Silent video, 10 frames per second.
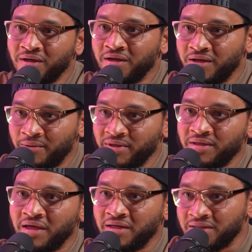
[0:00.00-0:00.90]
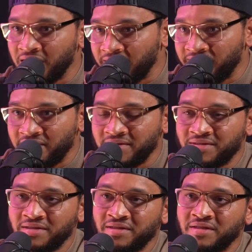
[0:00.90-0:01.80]
You know what I mean? Anytime
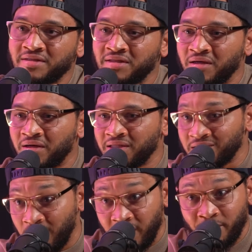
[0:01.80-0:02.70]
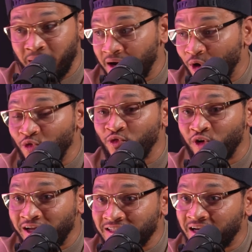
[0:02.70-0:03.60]
Fitnesses. I started my own
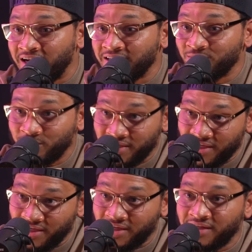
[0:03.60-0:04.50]
franchise with Ken.